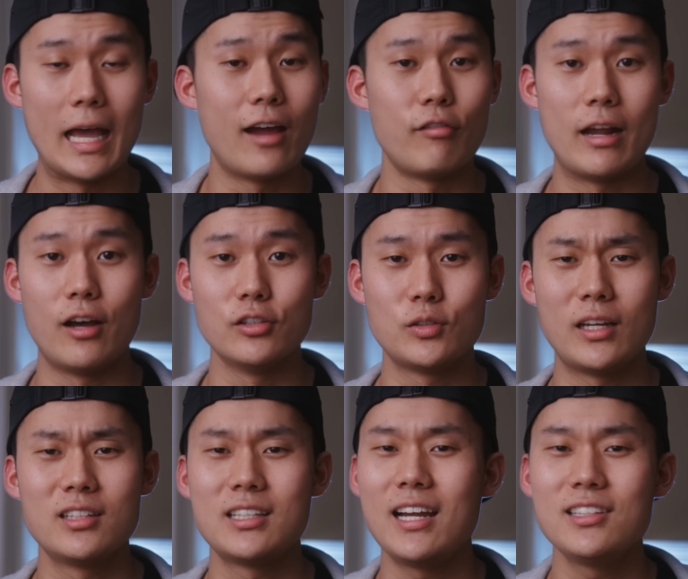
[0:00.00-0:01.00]
that route. So I
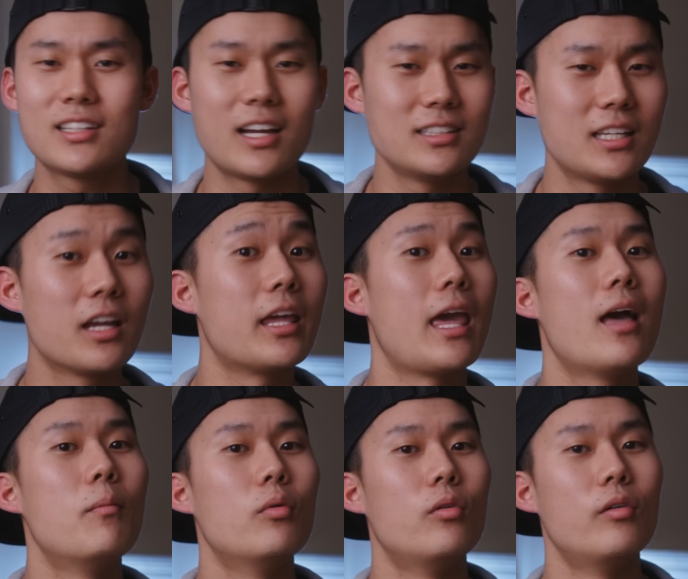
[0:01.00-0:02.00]
decided to kind of take a
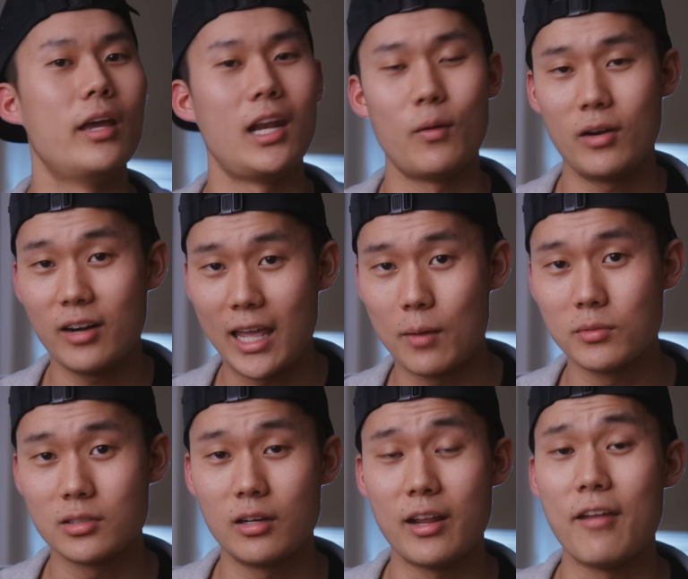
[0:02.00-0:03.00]
gamble, and I went on
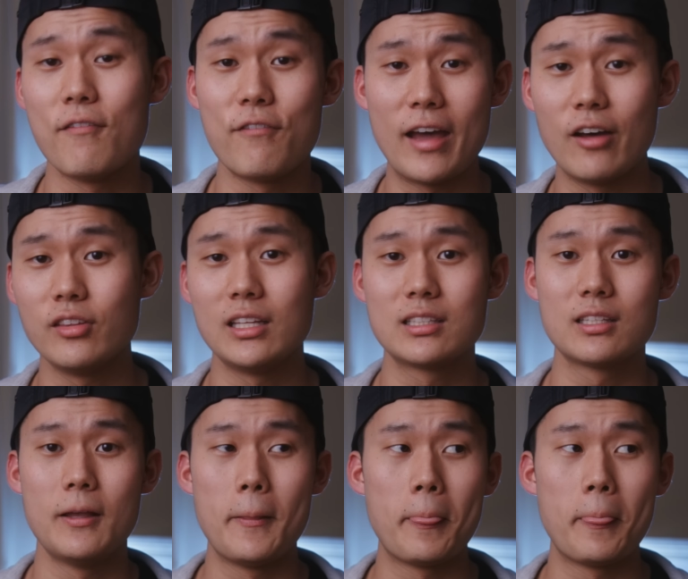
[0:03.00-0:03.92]
Amazon and found this